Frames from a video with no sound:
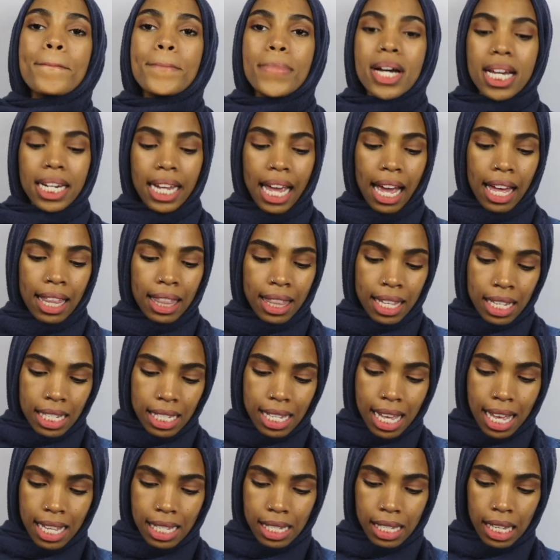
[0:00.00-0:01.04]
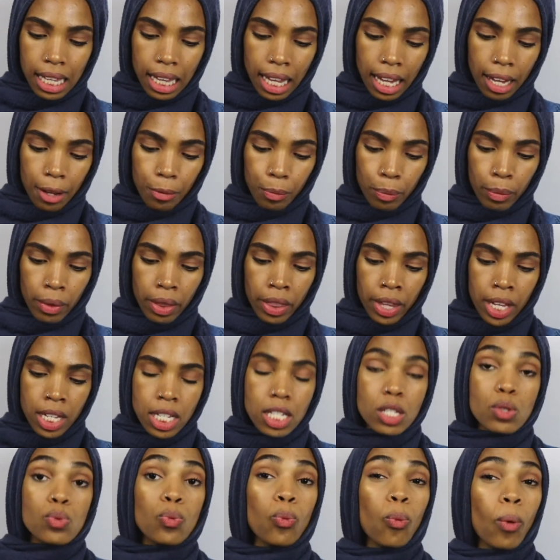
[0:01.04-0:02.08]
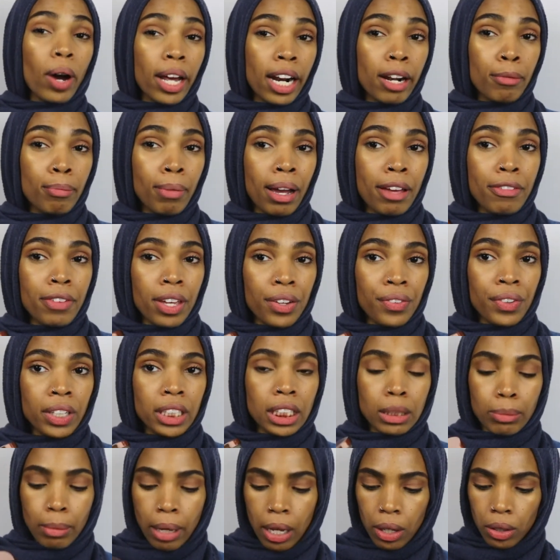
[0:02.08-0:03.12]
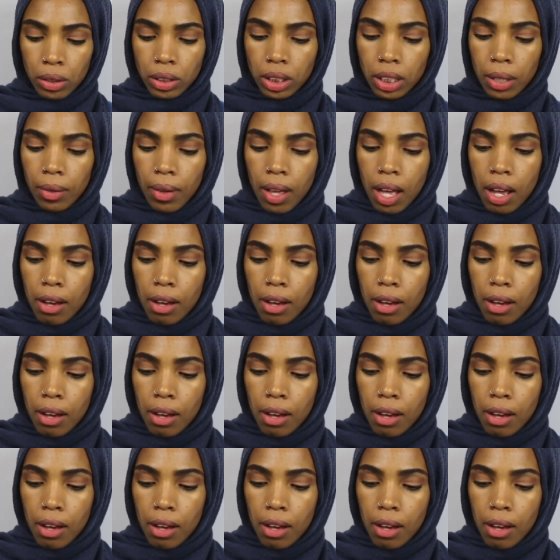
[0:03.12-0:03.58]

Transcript: But yeah, this is one of my favorite smells